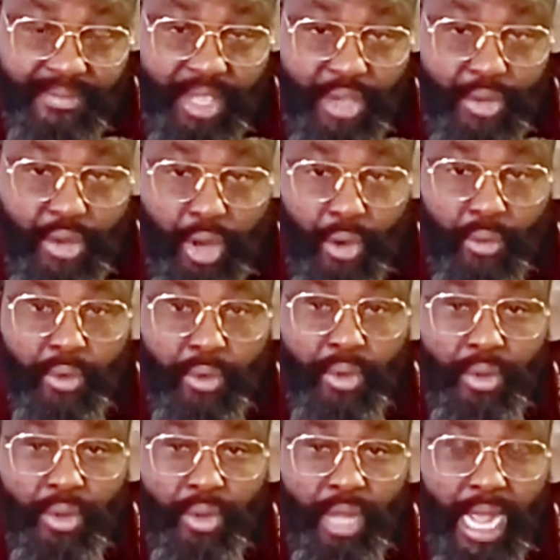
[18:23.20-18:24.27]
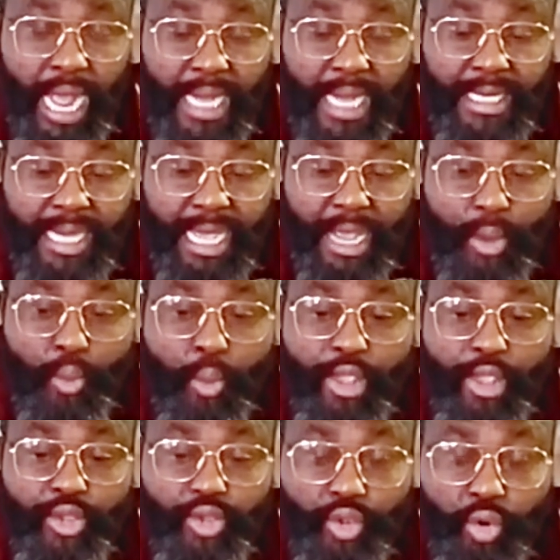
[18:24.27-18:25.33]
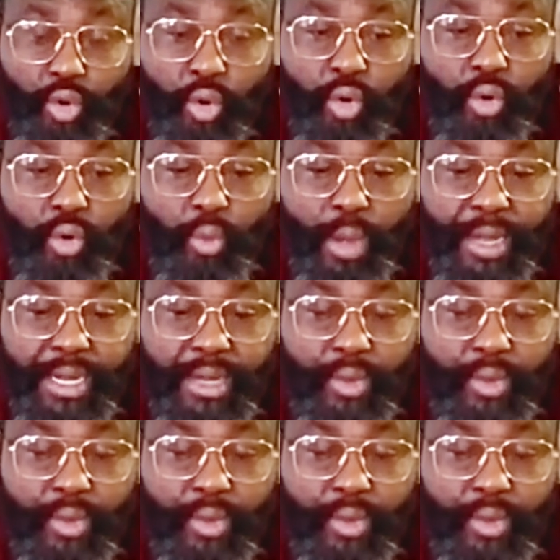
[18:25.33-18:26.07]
You know, and when